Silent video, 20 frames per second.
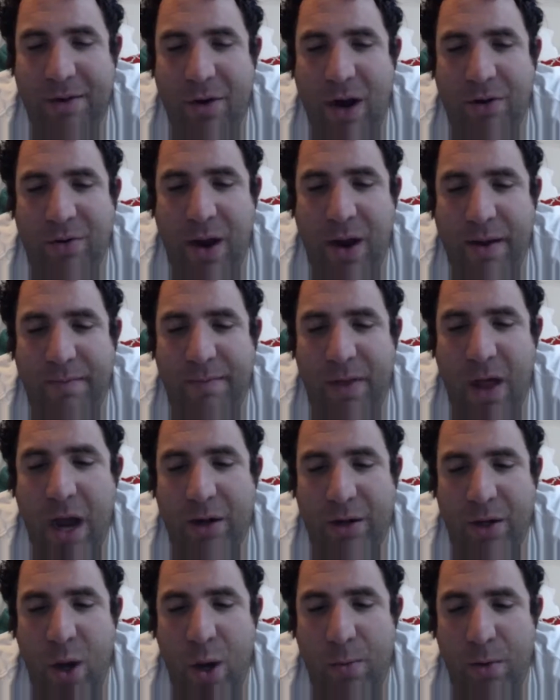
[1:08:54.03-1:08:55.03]
year I tried
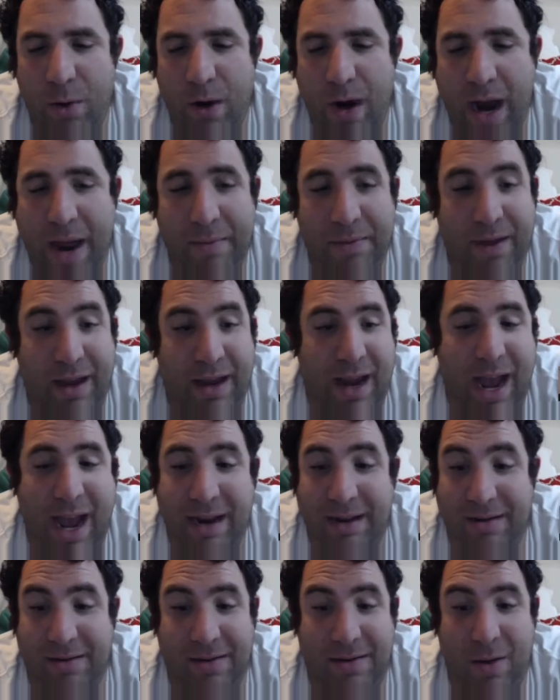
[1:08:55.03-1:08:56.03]
Vlogtober, and I was like,
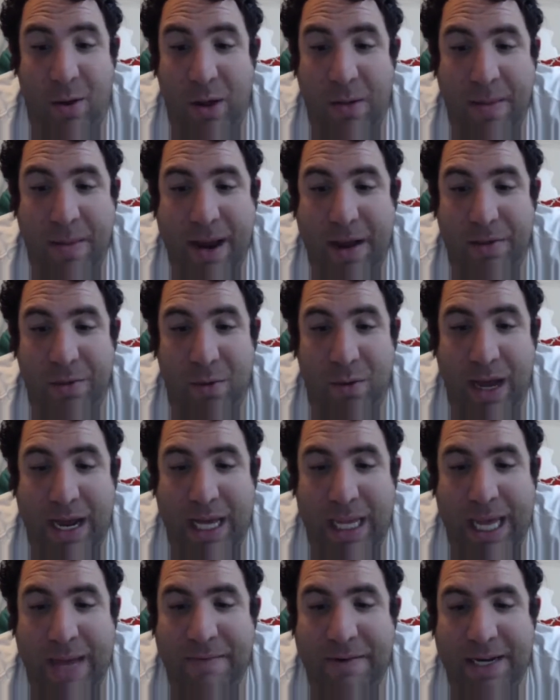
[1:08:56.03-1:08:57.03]
I only made it through like
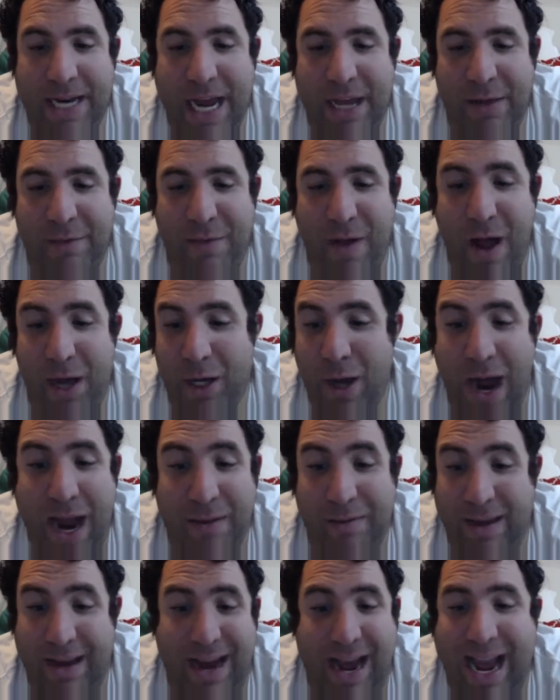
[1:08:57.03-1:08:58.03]
11 days of Vlogtober. I
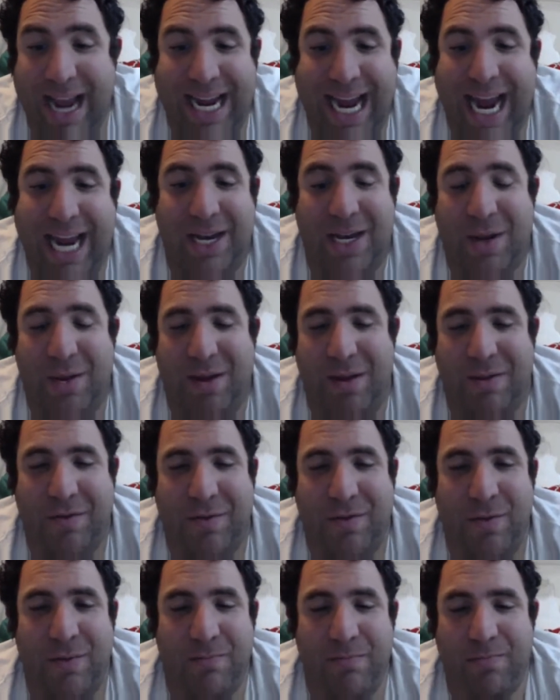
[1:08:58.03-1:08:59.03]
was like, I can't do this
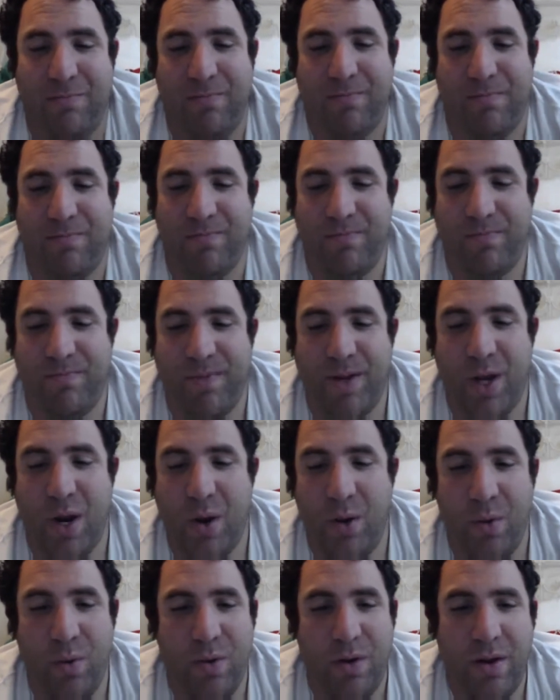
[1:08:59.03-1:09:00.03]
for,
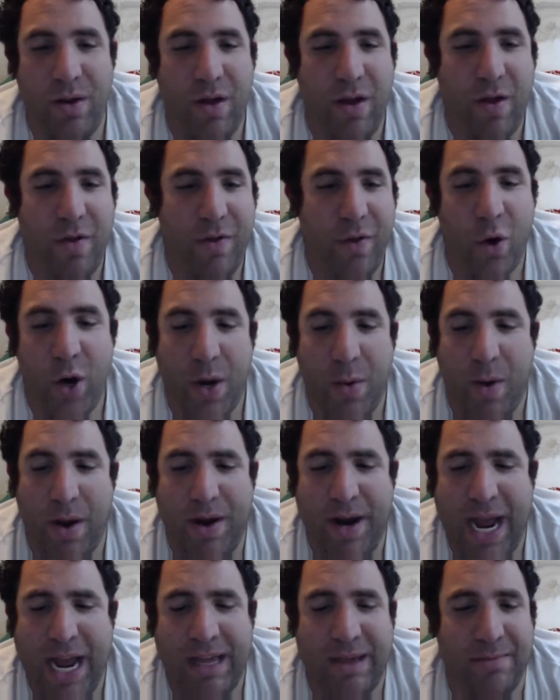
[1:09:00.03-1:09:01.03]
31
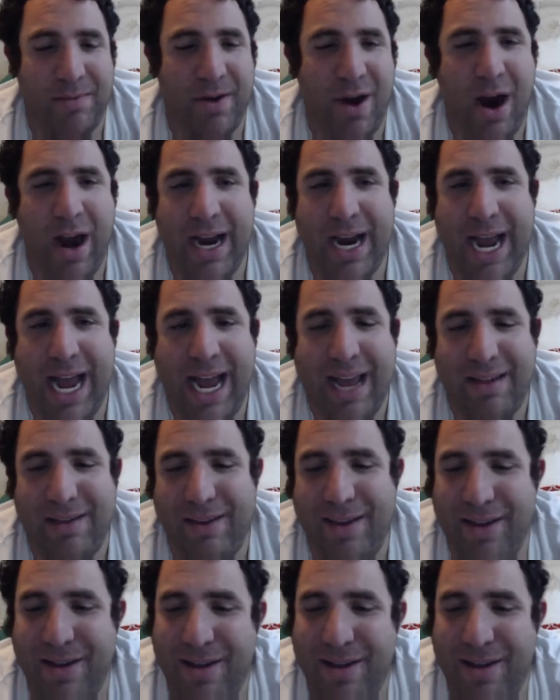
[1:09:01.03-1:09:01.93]
days. I'm sorry, guys.